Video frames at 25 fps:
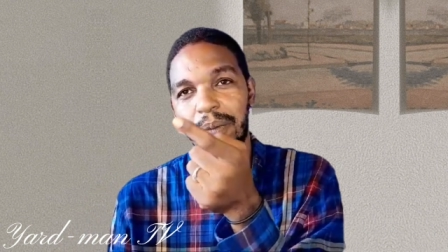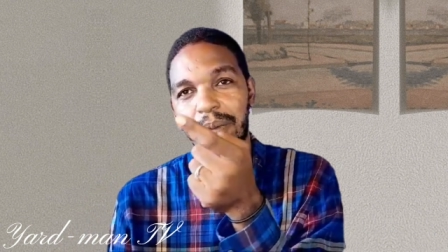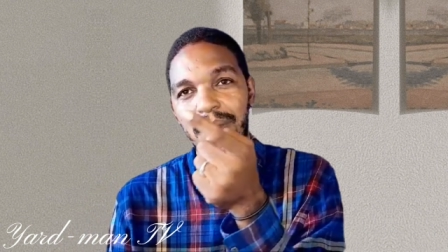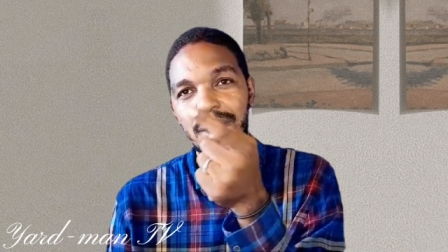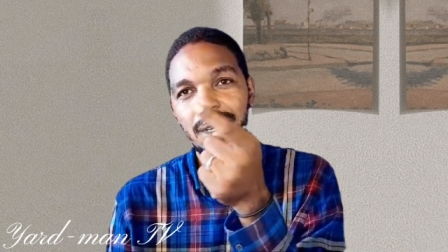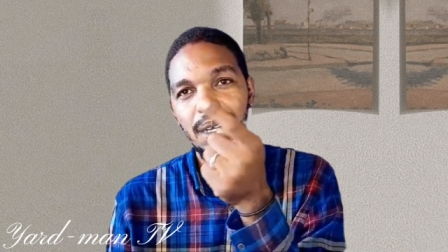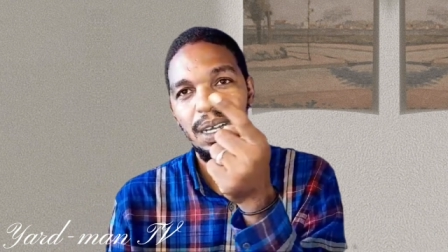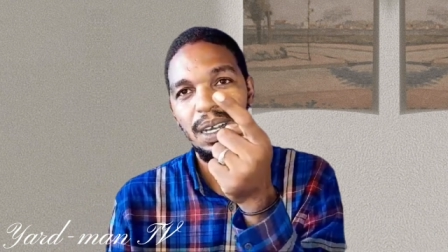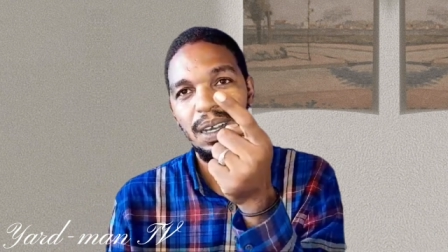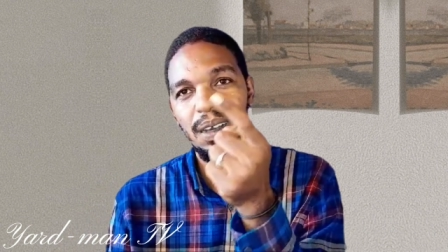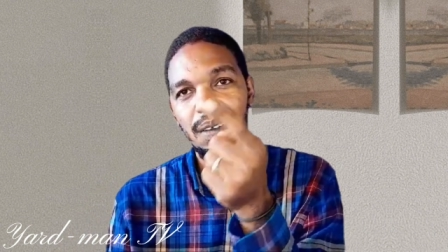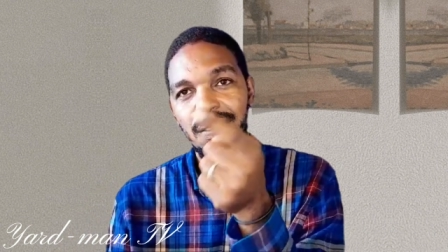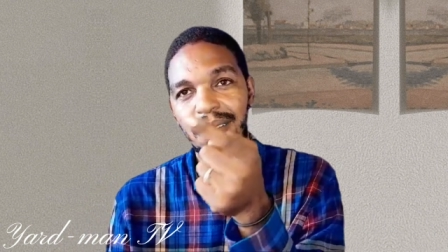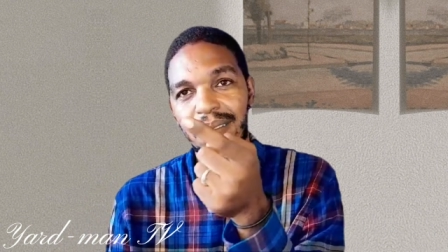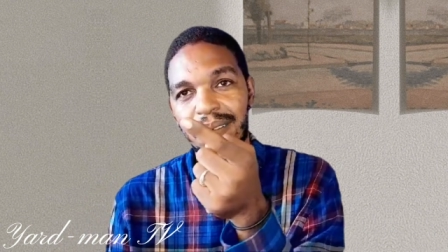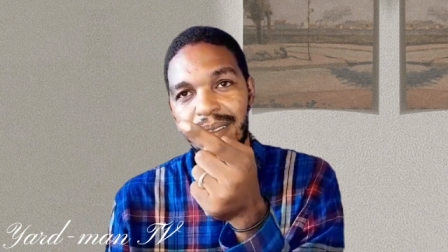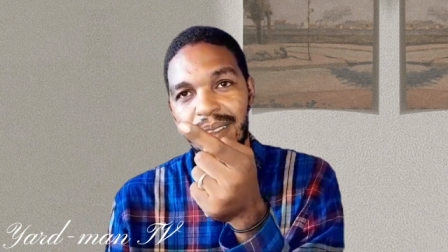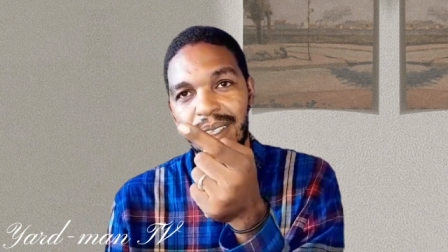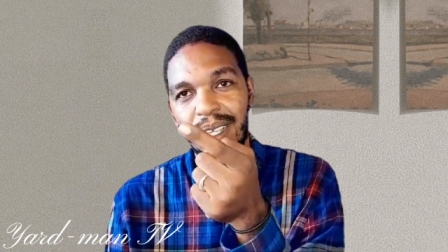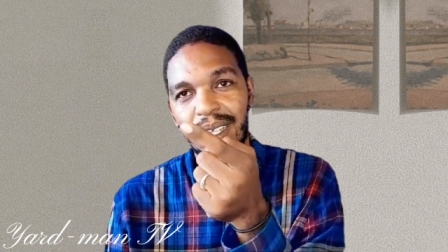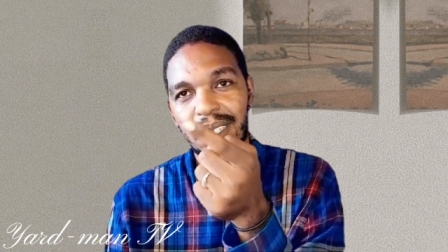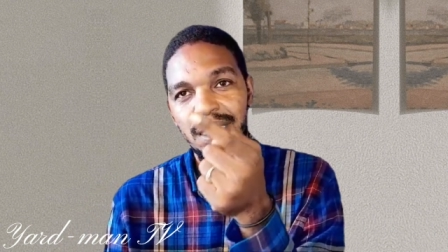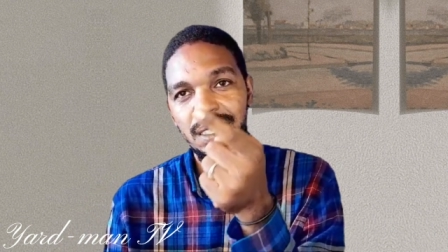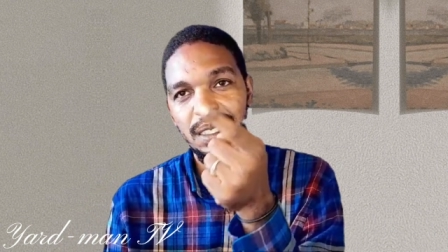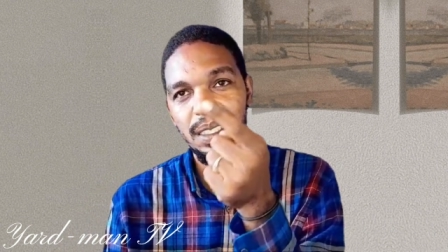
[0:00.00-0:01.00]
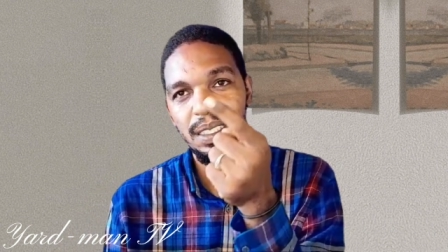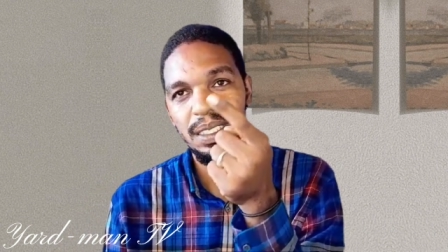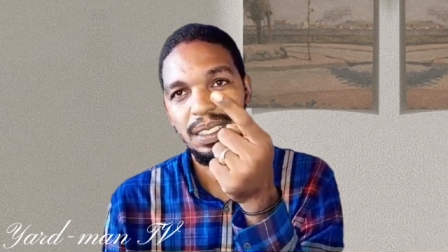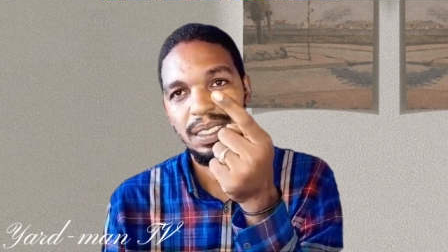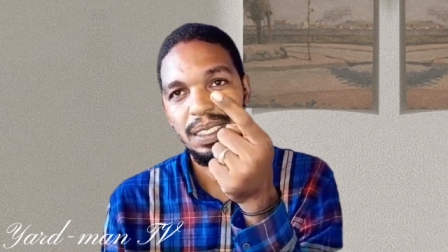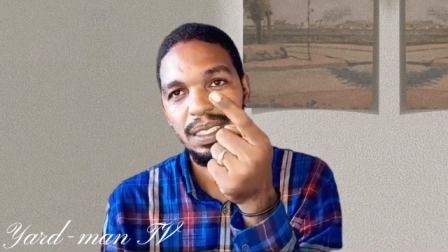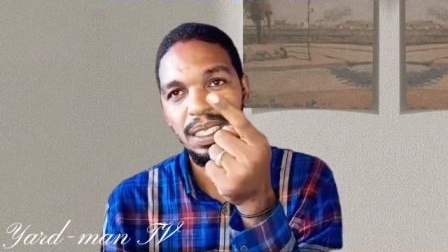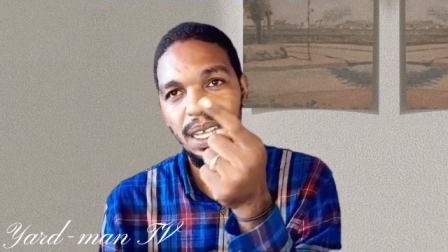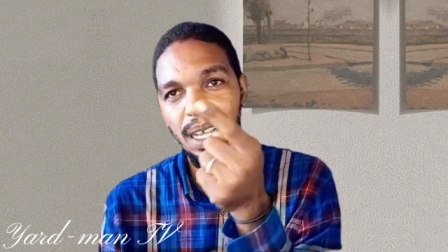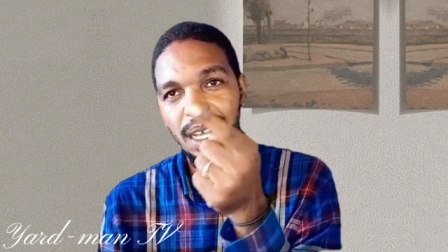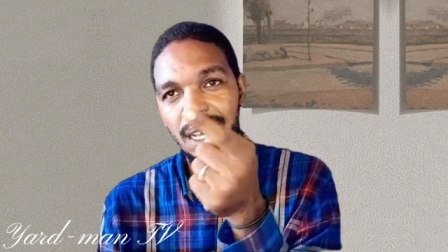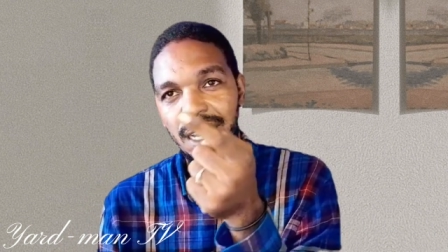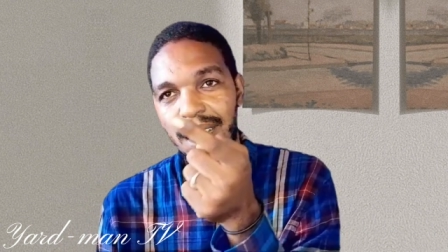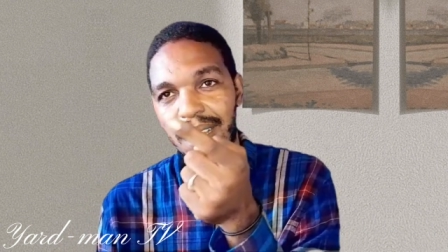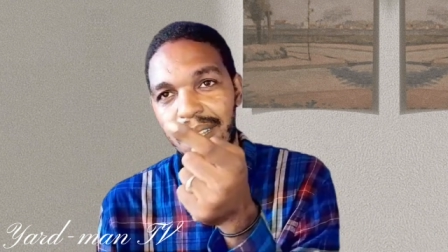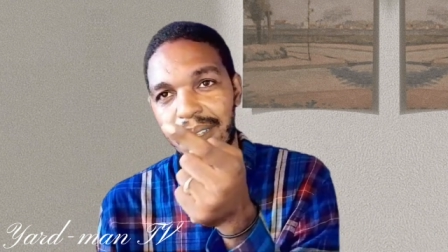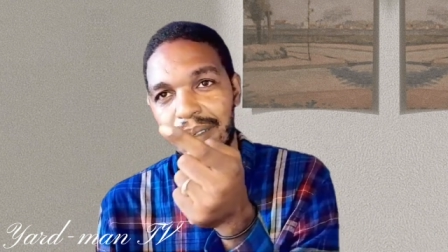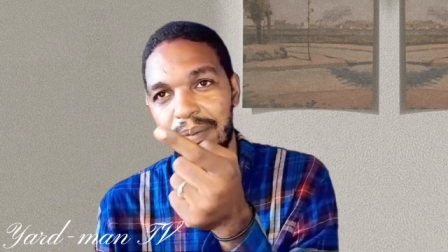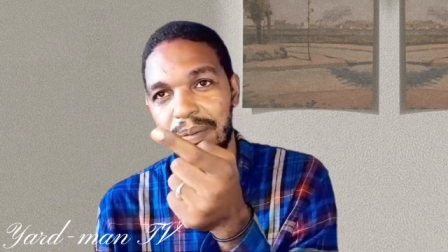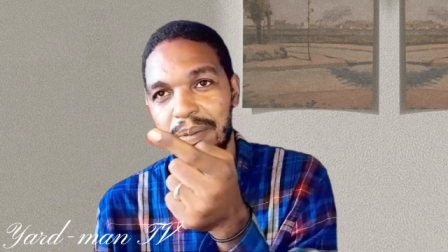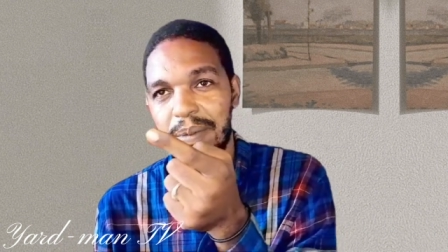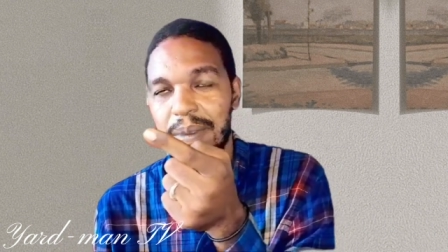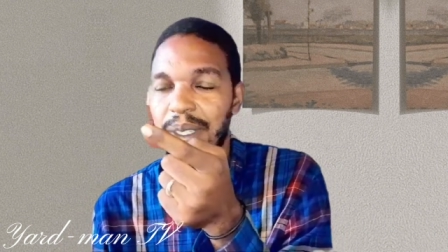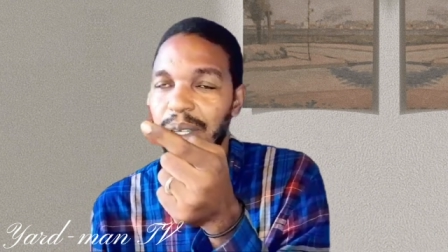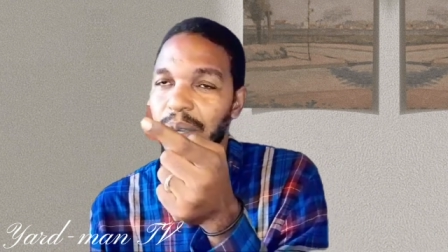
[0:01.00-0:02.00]
after the storm,
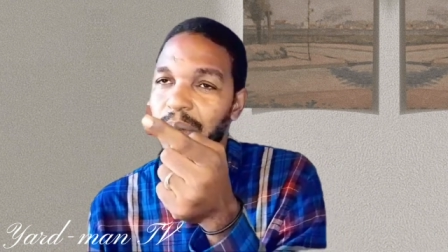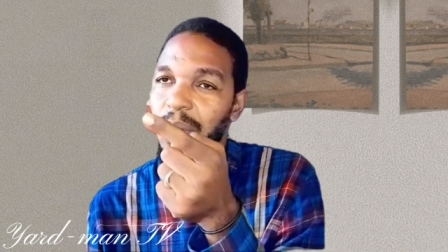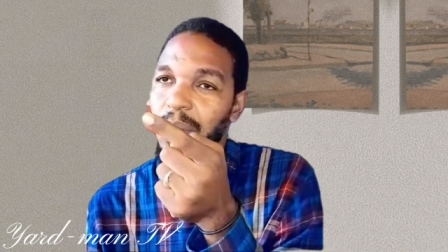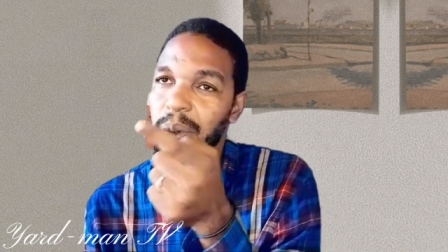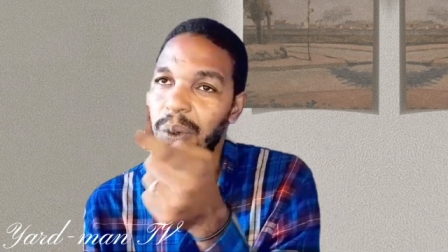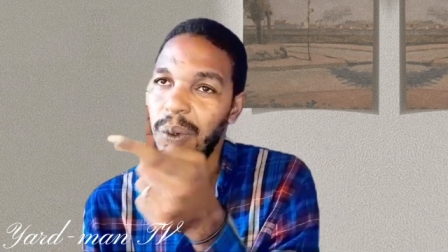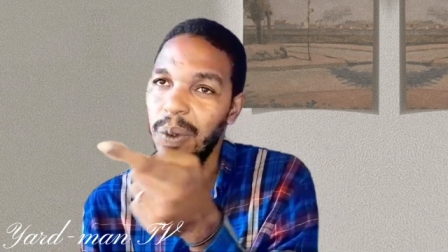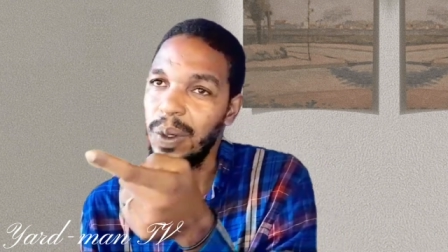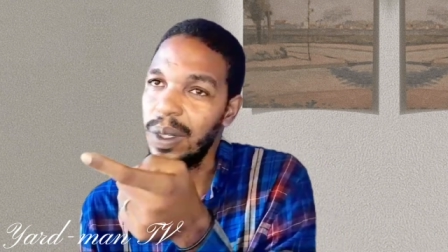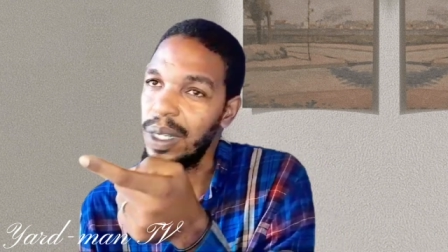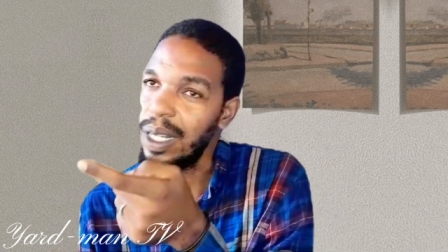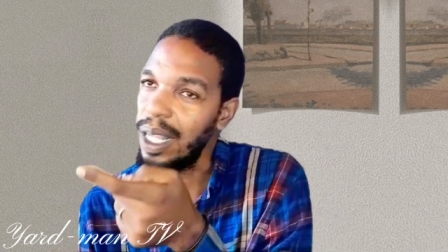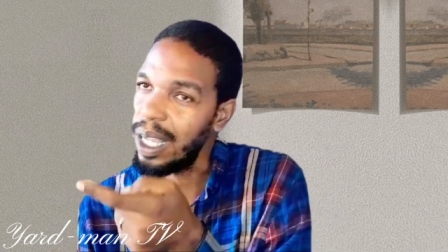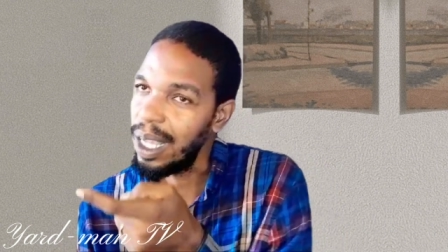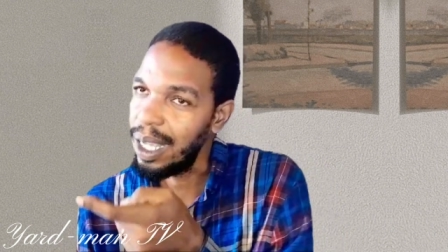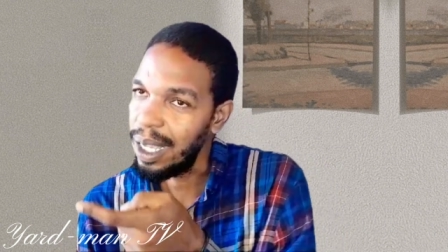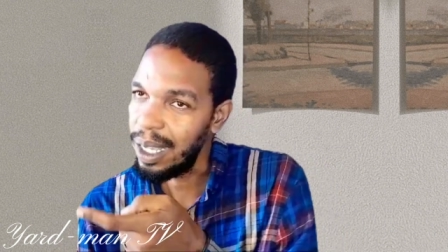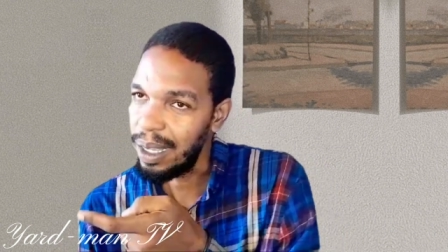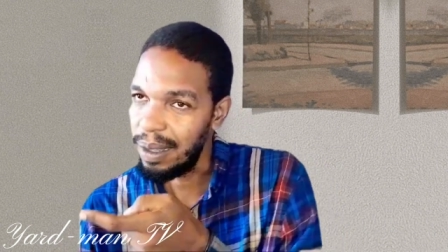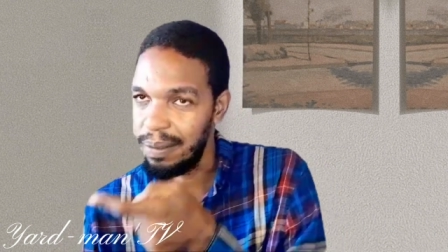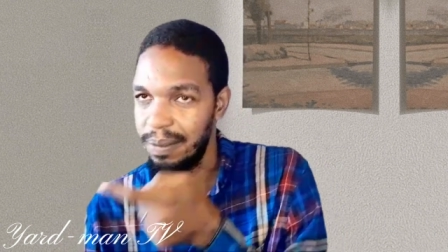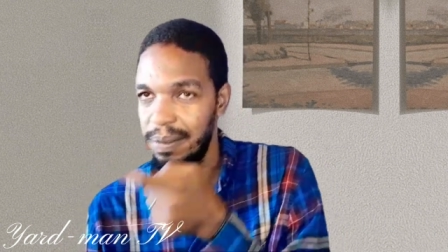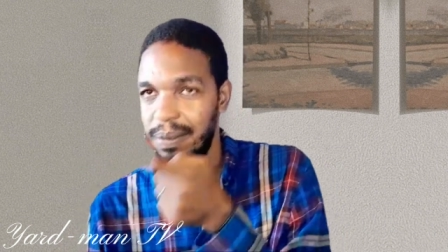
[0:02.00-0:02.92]
cool off.